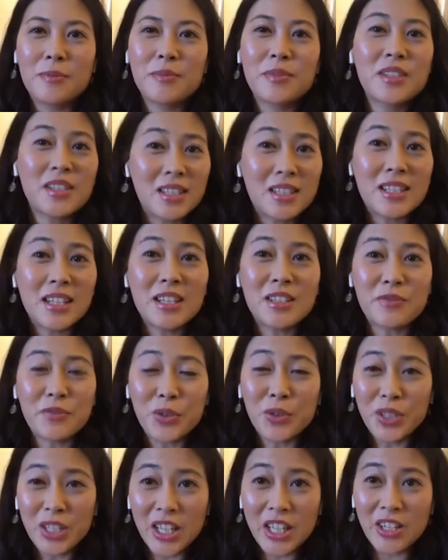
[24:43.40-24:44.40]

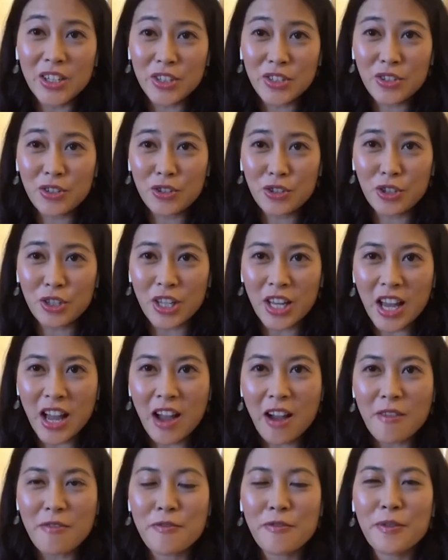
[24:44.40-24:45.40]
successful leaders should
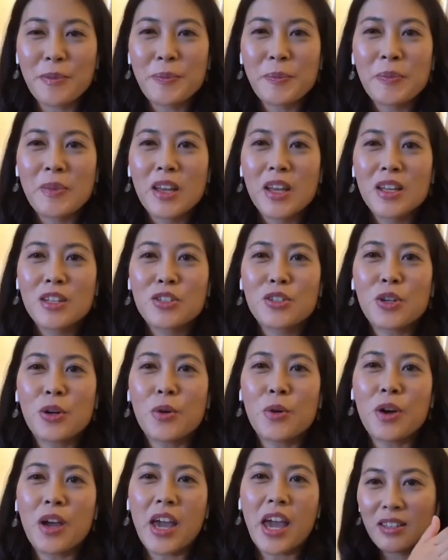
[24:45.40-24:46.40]
have.
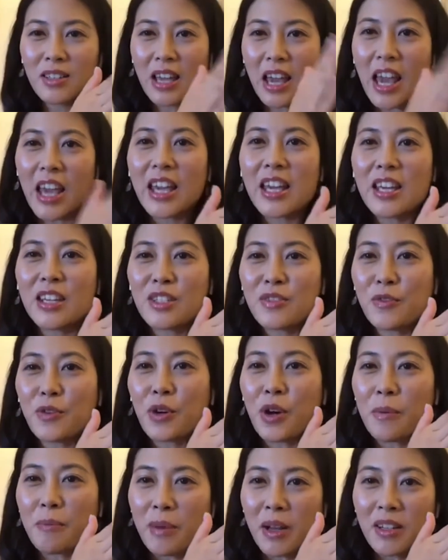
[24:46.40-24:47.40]
So A is
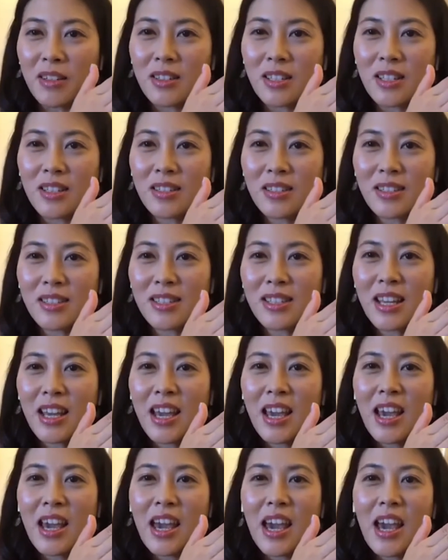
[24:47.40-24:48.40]
for abundance,
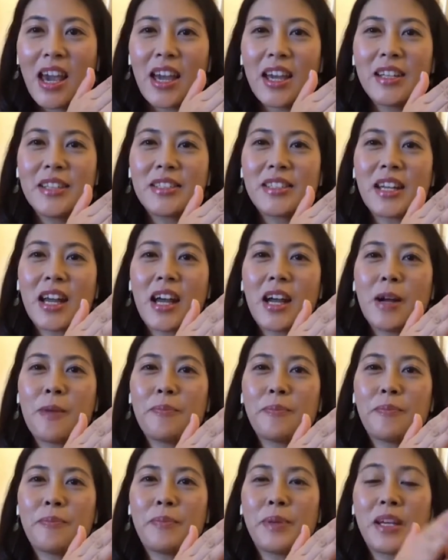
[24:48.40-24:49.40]
And
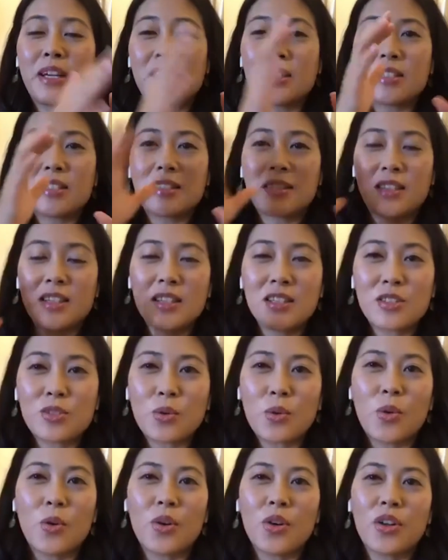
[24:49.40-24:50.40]
because
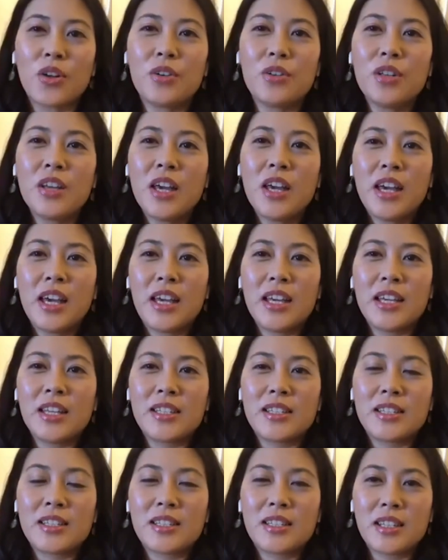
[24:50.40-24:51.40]
this oil
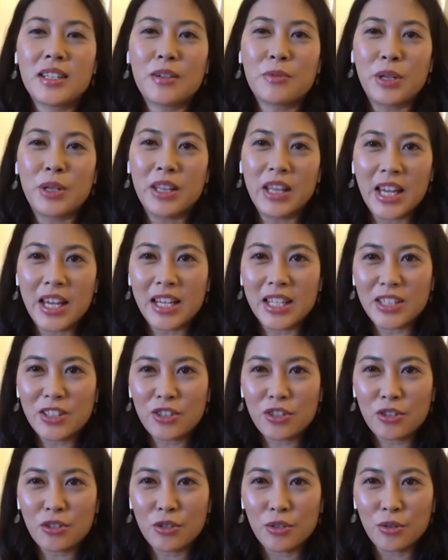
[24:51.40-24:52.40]
is
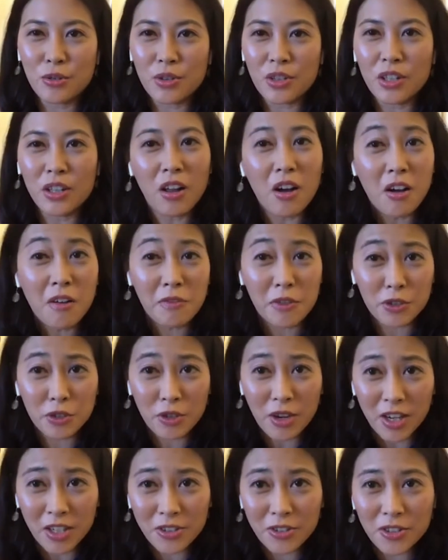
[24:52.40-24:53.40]
related to the law of
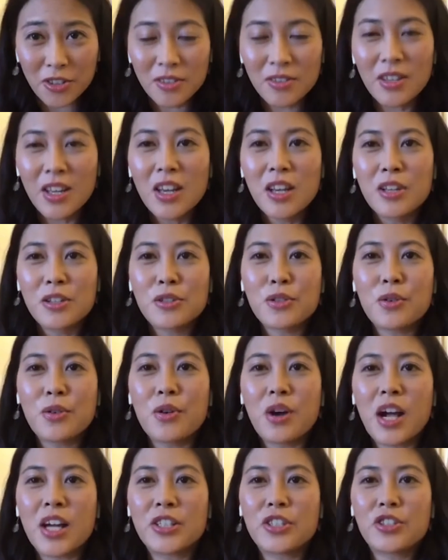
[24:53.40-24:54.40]
attraction,
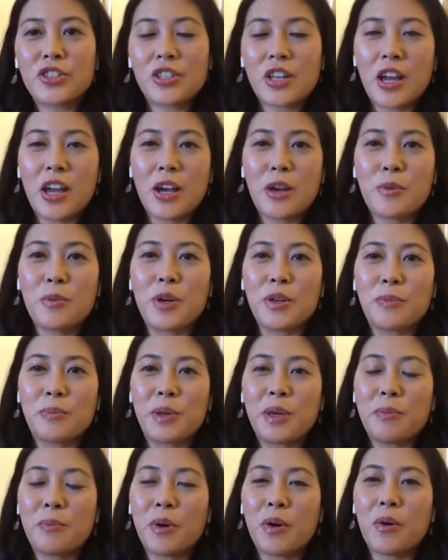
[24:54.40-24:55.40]
so I share with
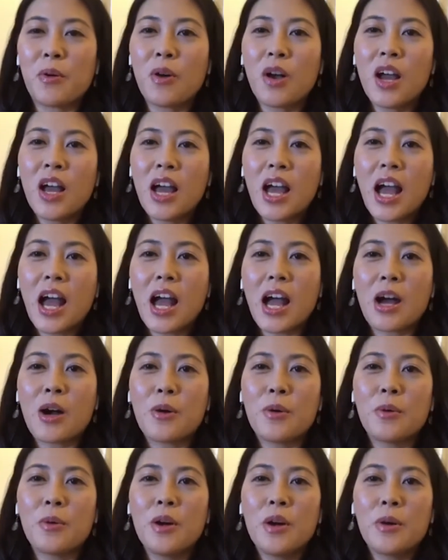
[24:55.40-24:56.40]
people
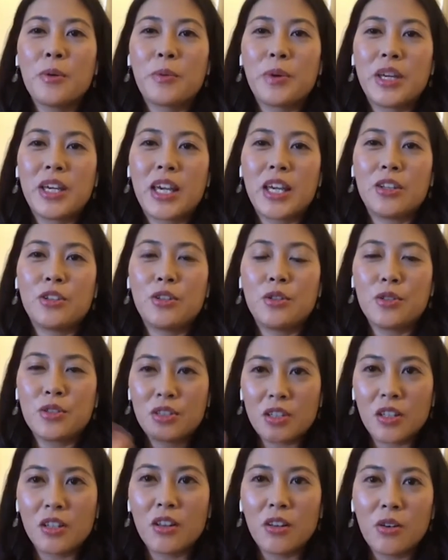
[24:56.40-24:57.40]
how we can use
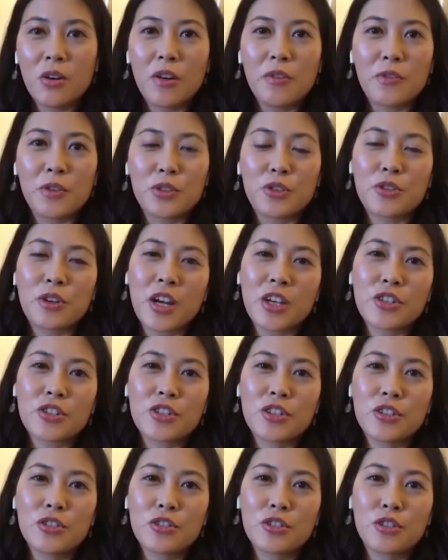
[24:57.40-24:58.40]
the law of
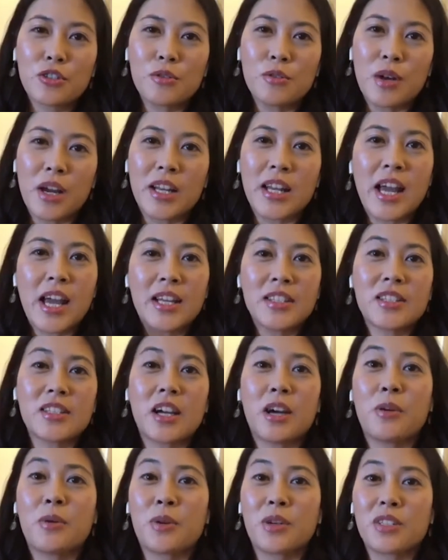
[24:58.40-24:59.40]
attraction to enhance
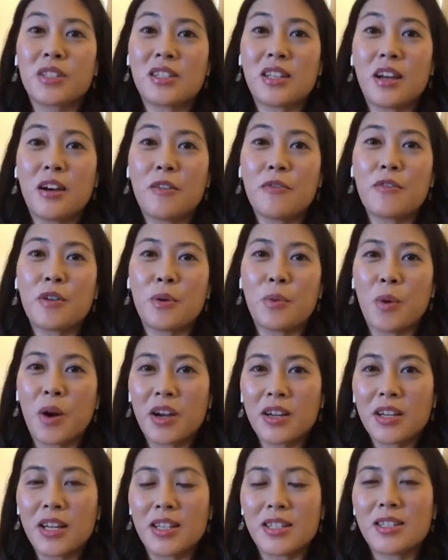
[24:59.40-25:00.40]
our
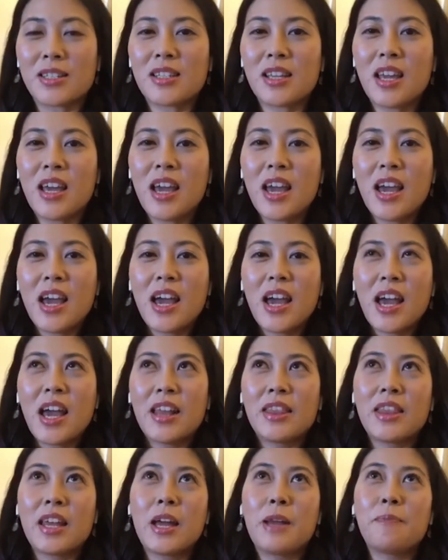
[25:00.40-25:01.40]
self-awareness.
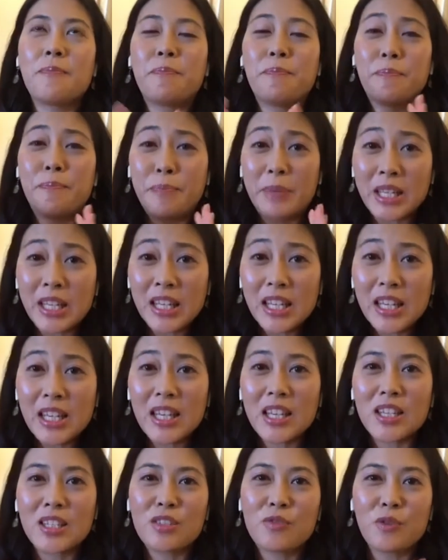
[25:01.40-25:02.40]
And then
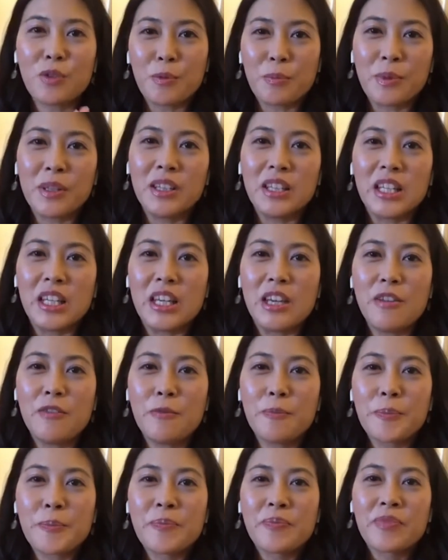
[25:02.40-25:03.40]
B is for
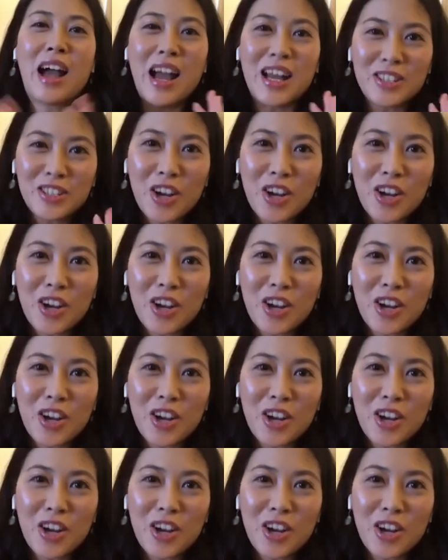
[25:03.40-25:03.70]
belief. I